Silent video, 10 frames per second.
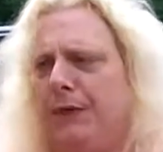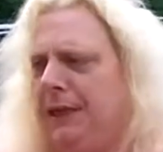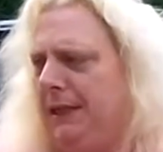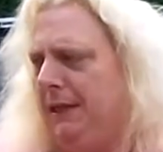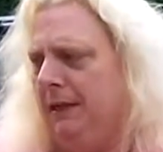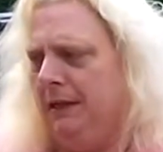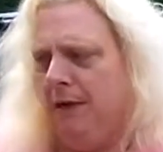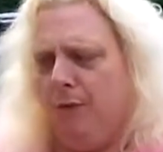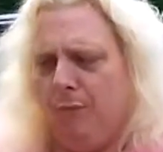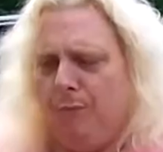we
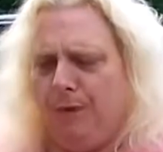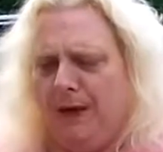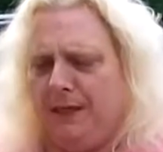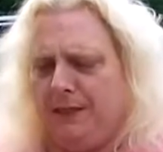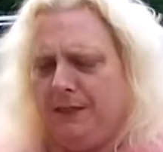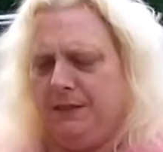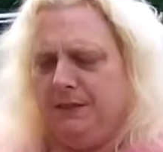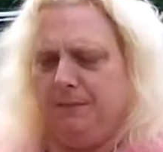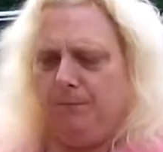face